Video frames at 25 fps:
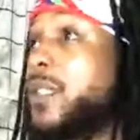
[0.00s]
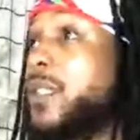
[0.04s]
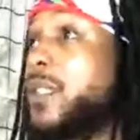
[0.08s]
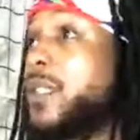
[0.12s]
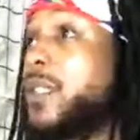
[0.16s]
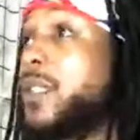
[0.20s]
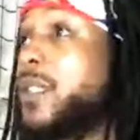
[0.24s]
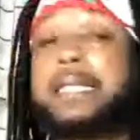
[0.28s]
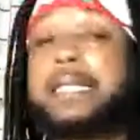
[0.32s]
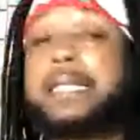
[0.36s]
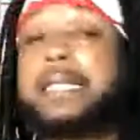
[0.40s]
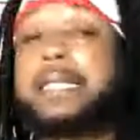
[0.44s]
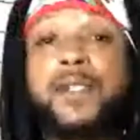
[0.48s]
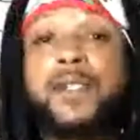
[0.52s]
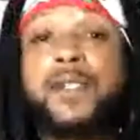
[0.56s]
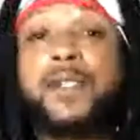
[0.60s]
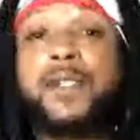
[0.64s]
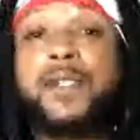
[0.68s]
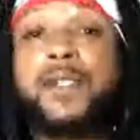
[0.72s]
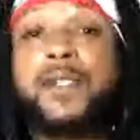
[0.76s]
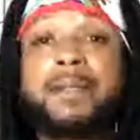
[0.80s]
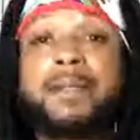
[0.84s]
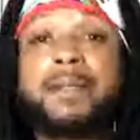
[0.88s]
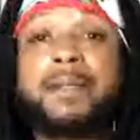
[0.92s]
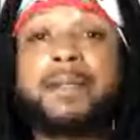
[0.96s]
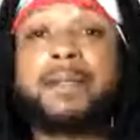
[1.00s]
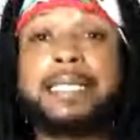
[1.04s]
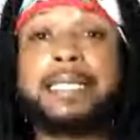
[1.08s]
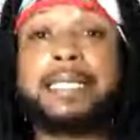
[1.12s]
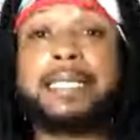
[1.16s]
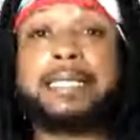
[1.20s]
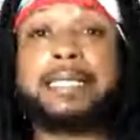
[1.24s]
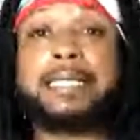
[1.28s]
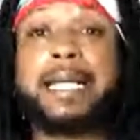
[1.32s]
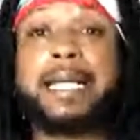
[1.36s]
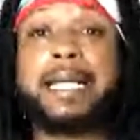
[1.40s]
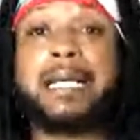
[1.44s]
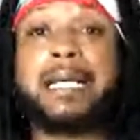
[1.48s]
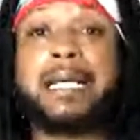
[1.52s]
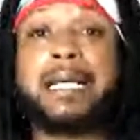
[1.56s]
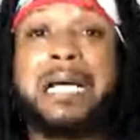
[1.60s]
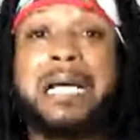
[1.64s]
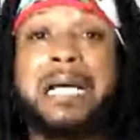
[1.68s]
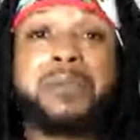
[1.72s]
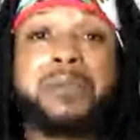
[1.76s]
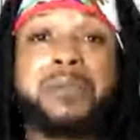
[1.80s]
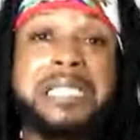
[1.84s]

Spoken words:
somebody else already did that?